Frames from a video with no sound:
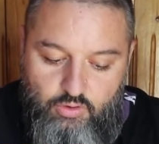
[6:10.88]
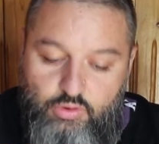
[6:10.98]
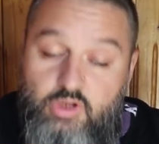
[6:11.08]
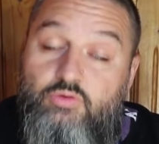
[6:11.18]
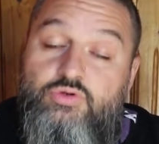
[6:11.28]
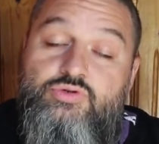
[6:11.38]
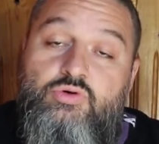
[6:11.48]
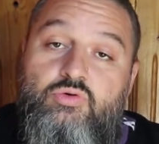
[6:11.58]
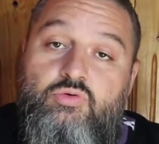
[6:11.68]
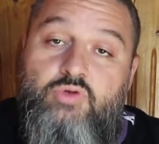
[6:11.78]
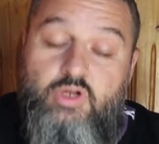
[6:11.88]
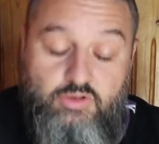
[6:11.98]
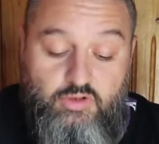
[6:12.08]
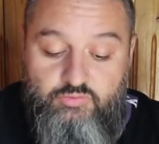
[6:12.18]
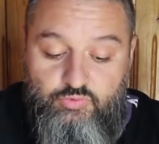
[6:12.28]
You can also,
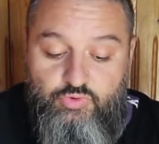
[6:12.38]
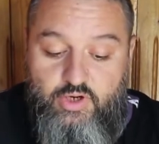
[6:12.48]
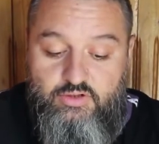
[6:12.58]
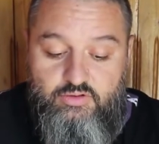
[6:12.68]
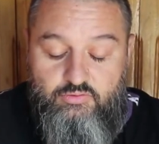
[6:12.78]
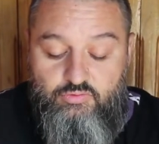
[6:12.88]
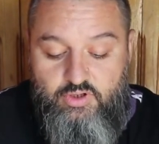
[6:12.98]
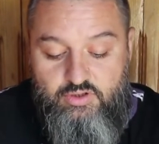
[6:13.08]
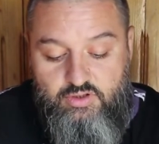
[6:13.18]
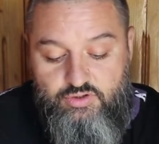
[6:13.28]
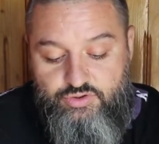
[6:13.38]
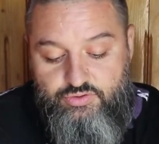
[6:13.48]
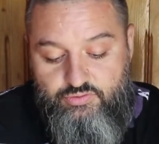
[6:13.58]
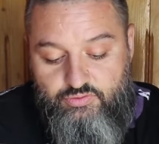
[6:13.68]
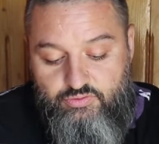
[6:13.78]
a great
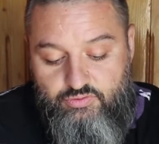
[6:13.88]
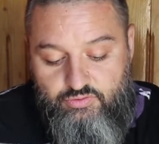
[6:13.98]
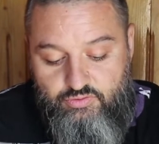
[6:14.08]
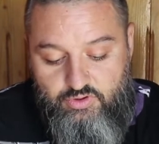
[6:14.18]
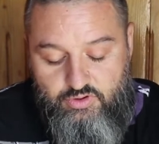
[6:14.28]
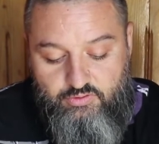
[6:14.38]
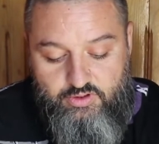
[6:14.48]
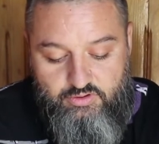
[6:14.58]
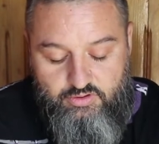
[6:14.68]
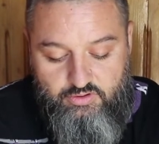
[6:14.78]
issue, a great